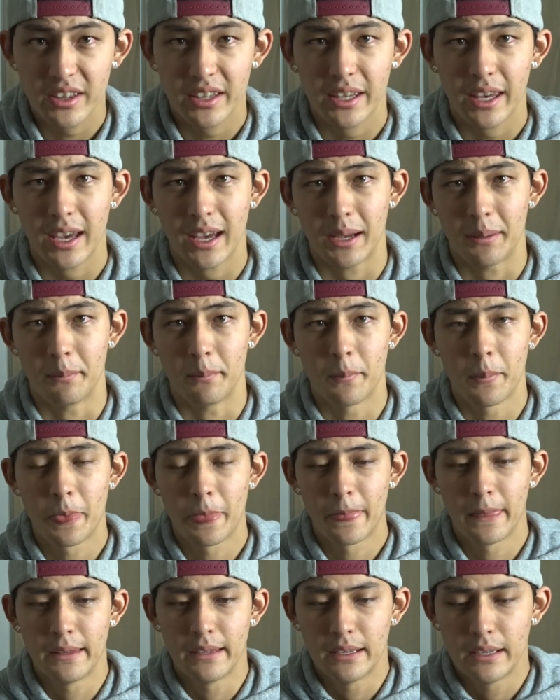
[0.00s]
in the game,
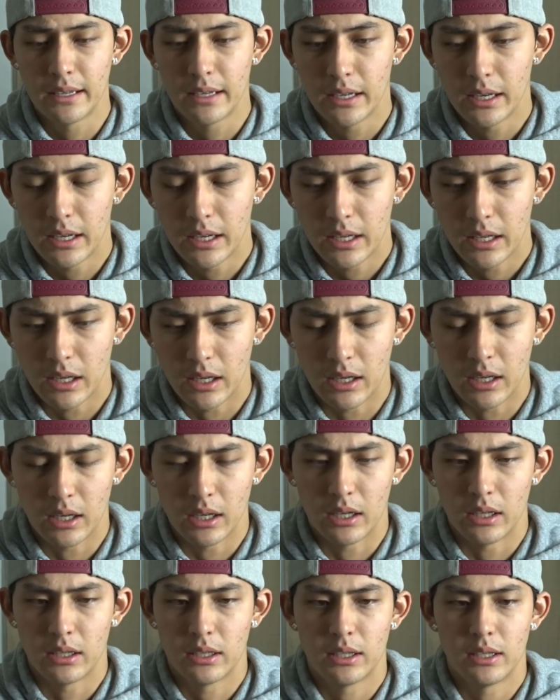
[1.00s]

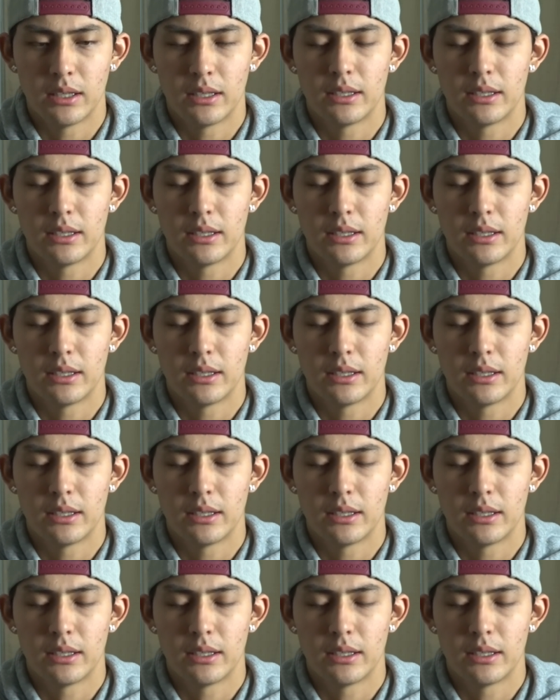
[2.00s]
I